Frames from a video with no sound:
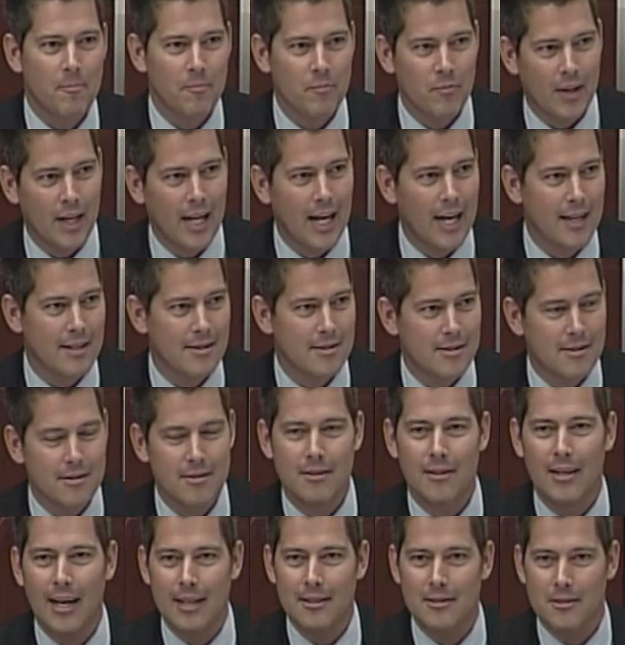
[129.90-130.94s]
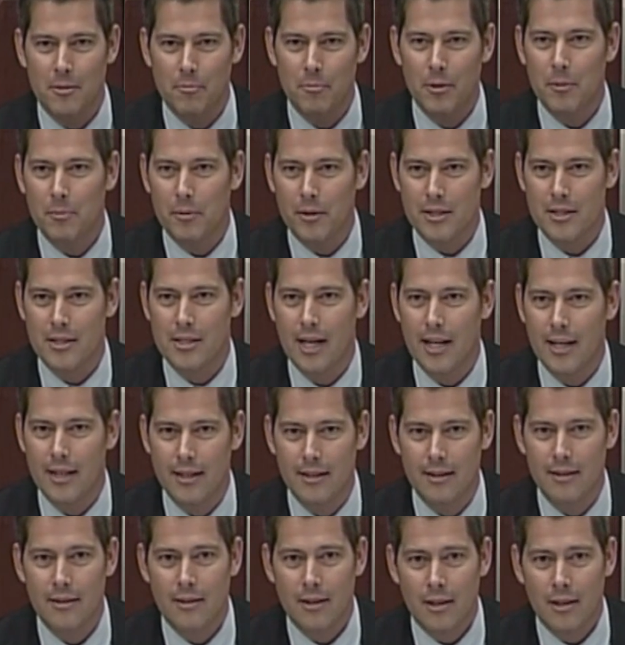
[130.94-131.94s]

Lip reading: has got some people excited.